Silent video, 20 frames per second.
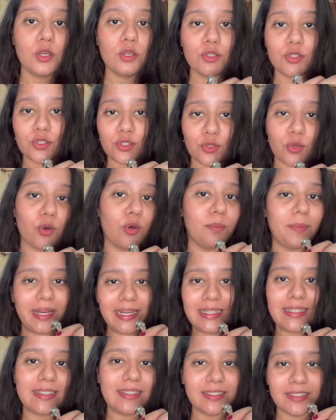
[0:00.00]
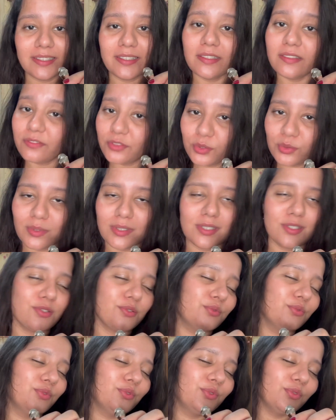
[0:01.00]
So my dear viewers,
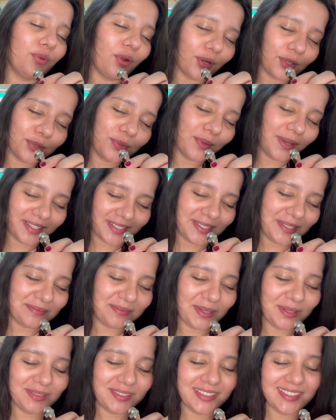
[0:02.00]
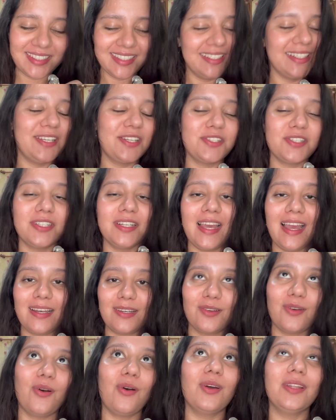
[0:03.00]
do not worry about the denatured
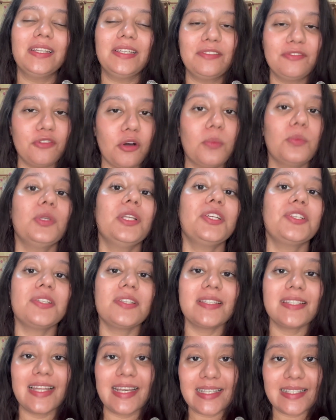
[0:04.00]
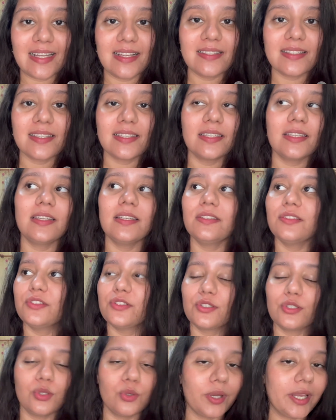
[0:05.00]
alcohol in formulations like sunscreen.
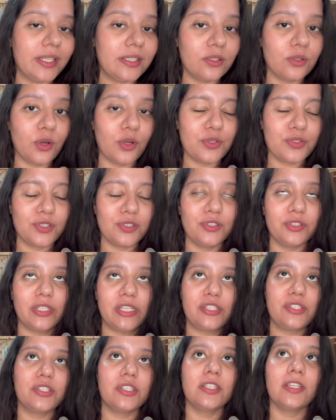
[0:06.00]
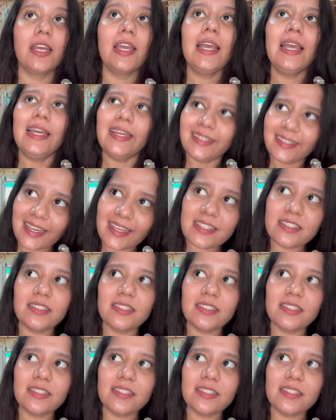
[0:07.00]
Just look at the concentration. Yes,